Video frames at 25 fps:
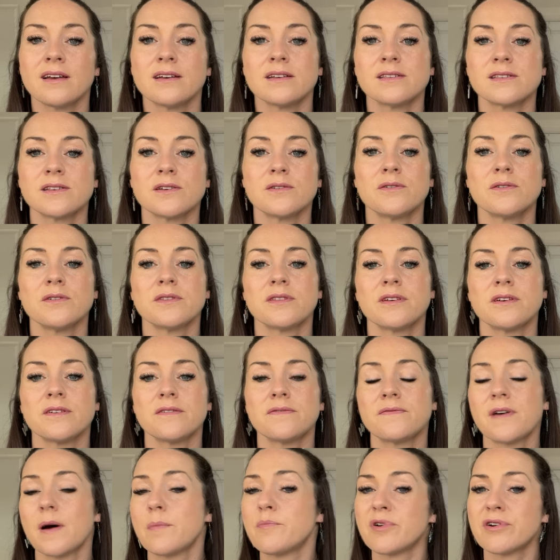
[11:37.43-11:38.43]
So the
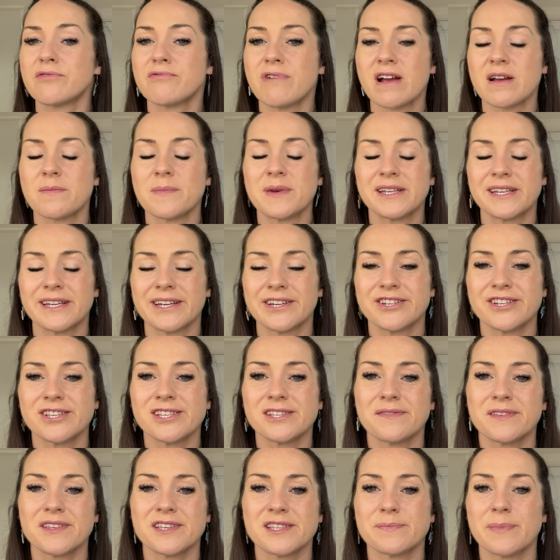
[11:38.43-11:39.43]
fabric recommendations
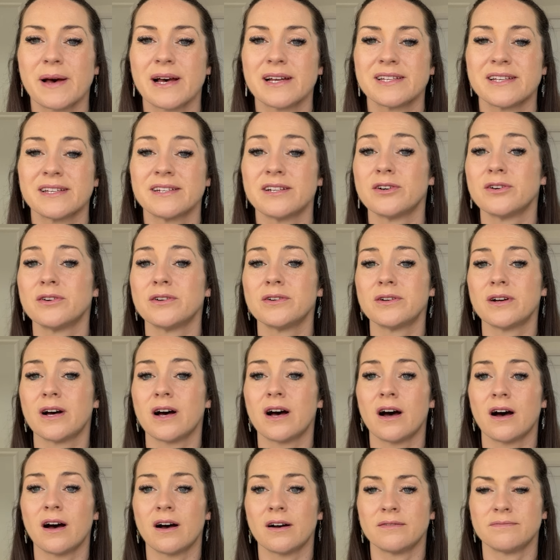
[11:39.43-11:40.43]
for this pattern all
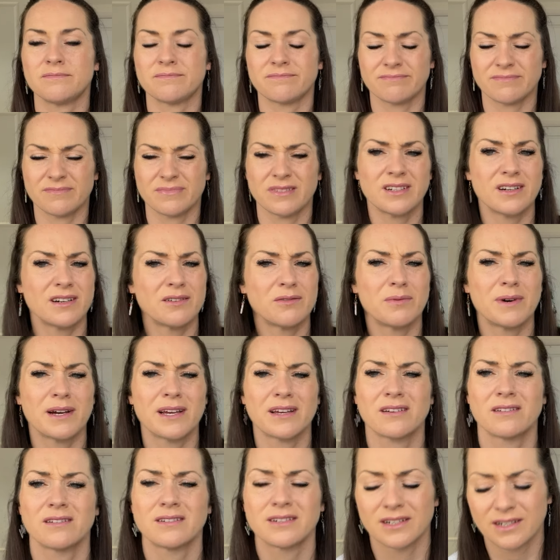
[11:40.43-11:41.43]
are, why
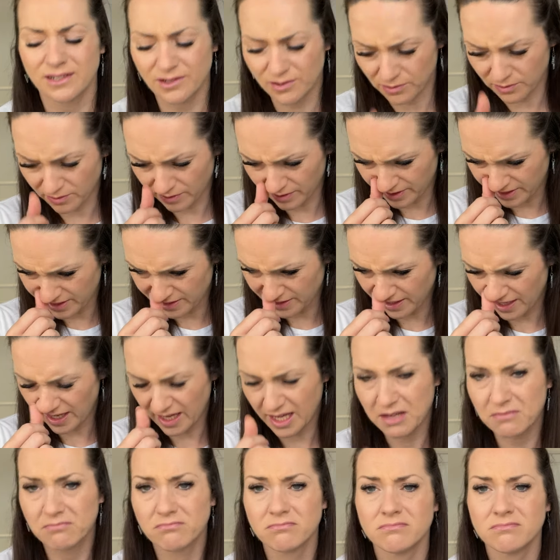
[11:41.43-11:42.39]
can't I talk today?